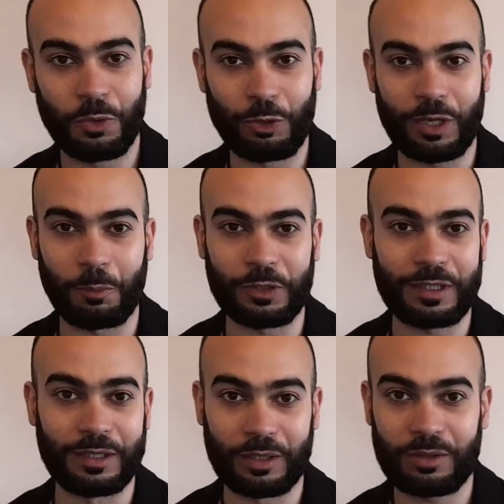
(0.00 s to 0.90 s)
When you are
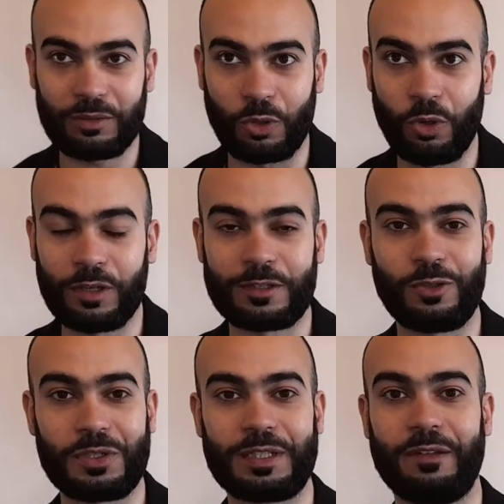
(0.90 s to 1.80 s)
putting goals to
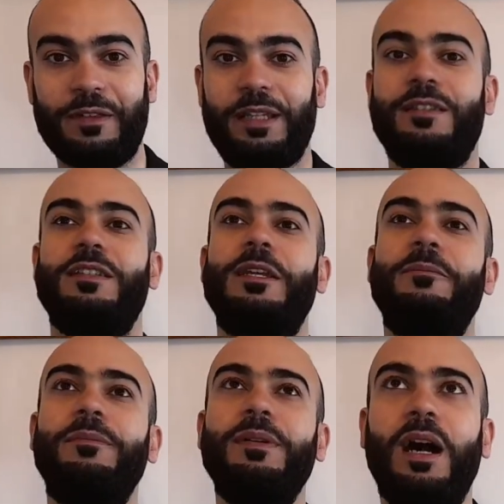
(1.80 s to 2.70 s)
yourself that
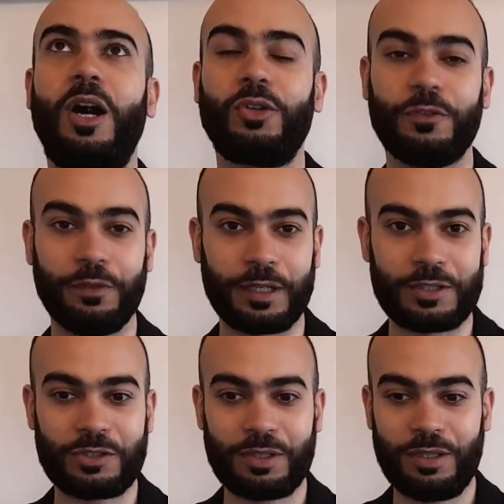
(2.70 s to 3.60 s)
seem out of
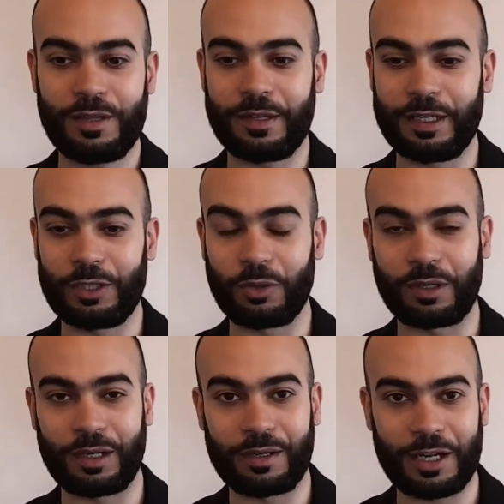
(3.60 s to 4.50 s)
reach, then
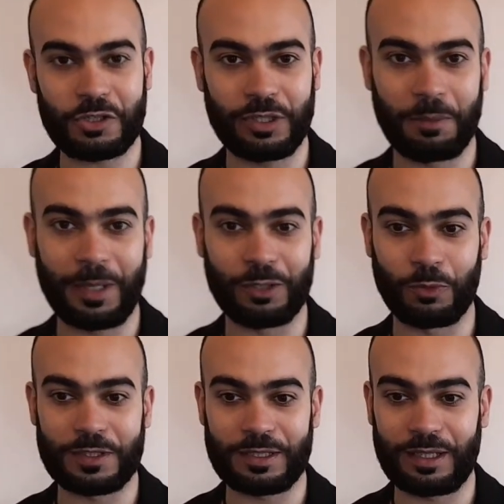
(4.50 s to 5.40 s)
your rational mind
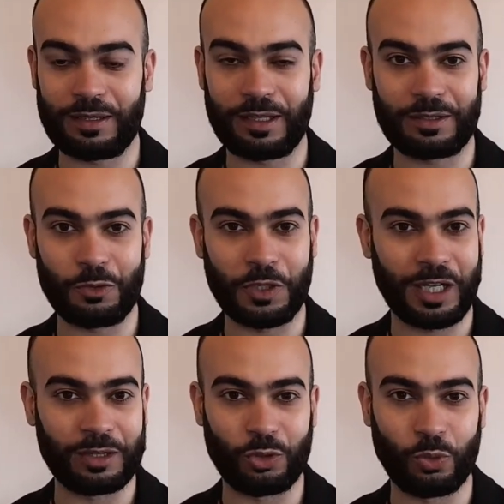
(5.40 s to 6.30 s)
will say that you
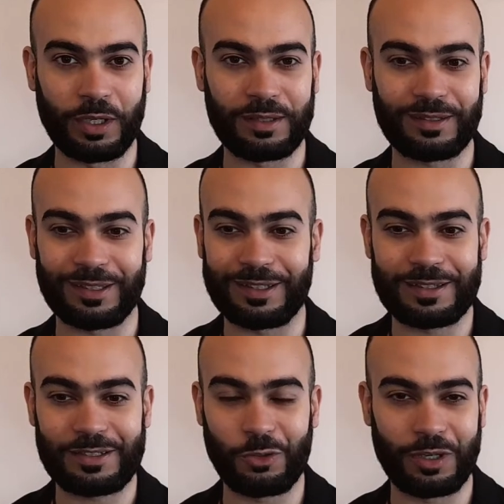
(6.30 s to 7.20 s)
can't do it and
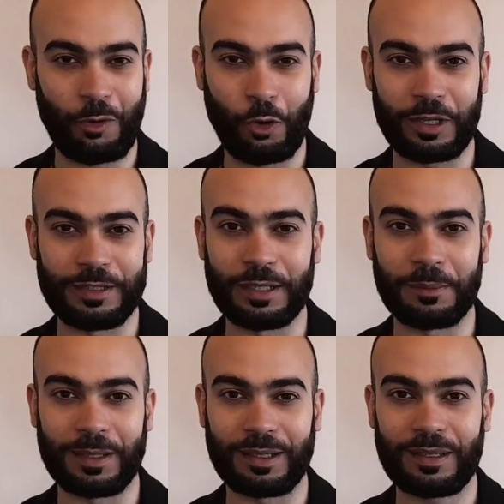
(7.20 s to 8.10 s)
it's you are only
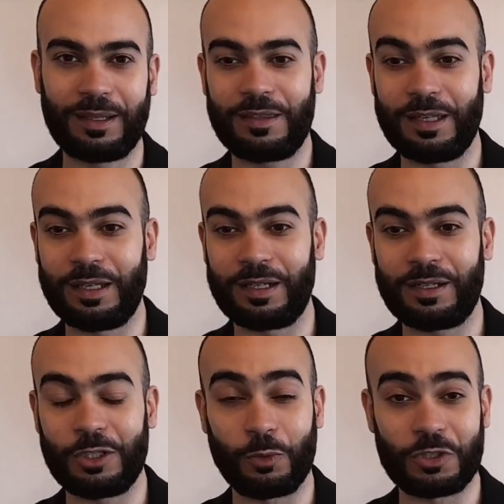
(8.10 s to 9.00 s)
dreaming.
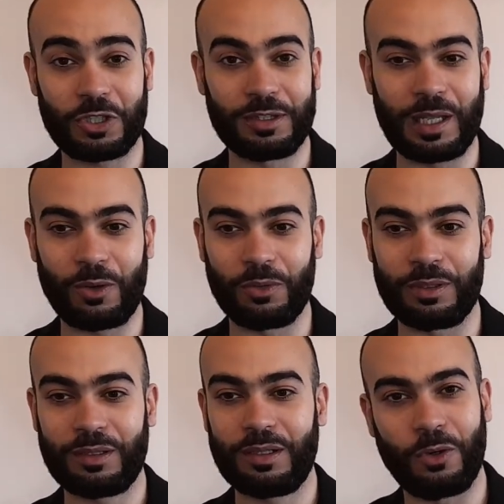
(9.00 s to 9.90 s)
Then you will shut
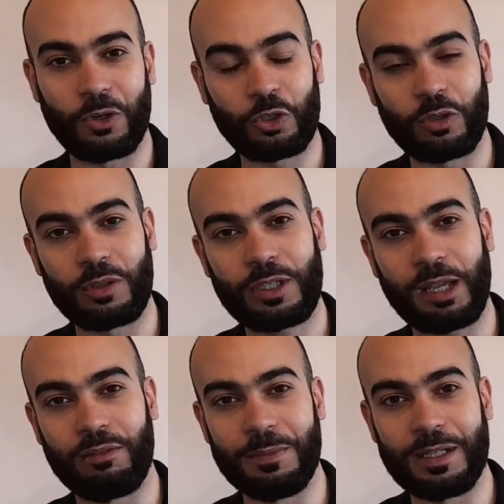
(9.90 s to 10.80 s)
down all your
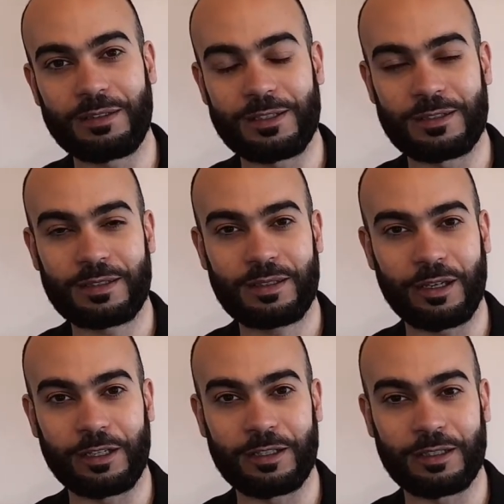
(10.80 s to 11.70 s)
capabilities
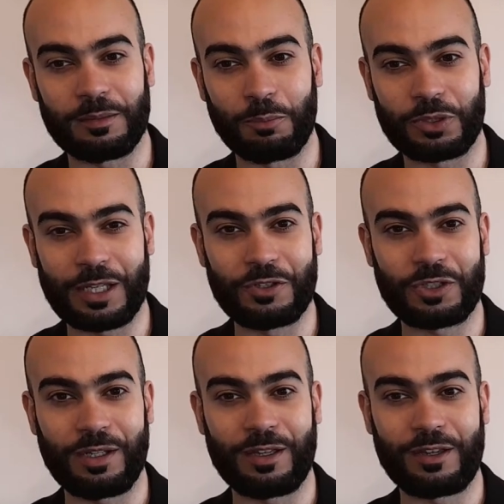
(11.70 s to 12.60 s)
and
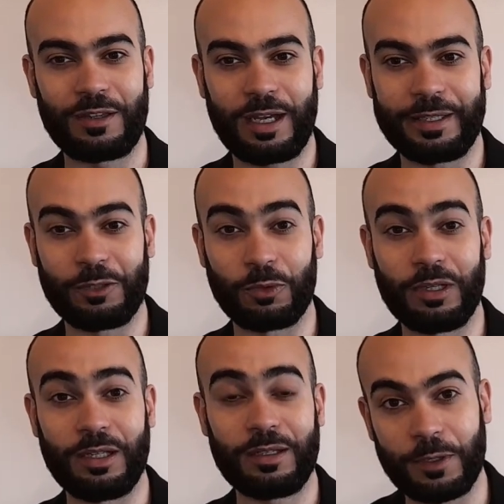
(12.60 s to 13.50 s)
potential and you
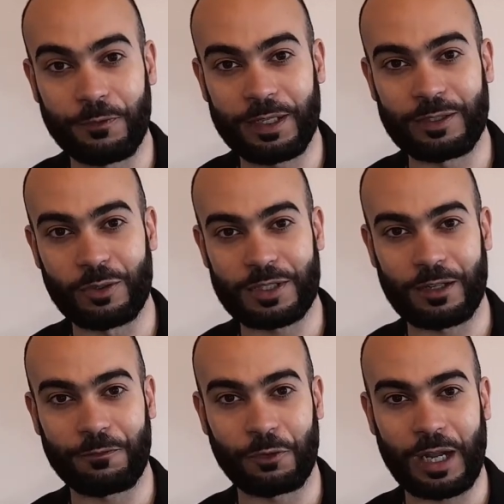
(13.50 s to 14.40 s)
will prevent
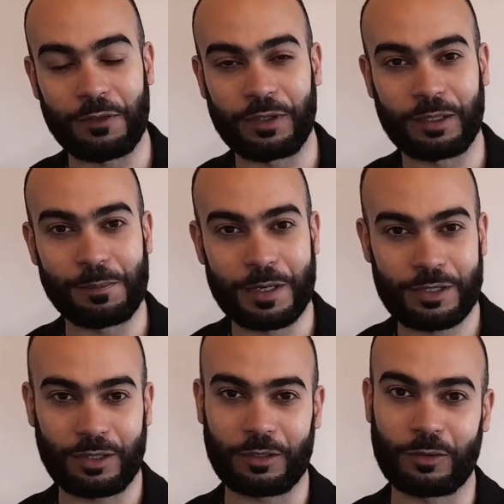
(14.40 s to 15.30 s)
yourself from having
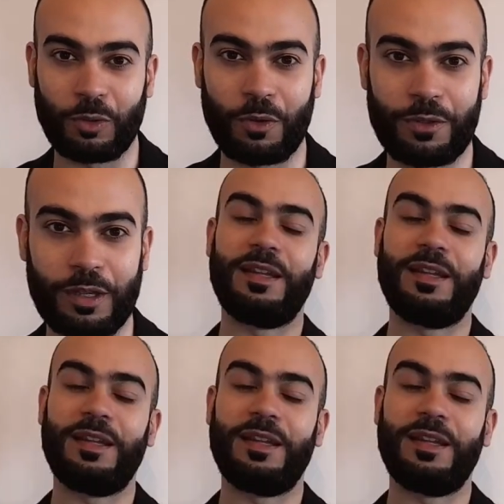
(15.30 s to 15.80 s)
personal growth.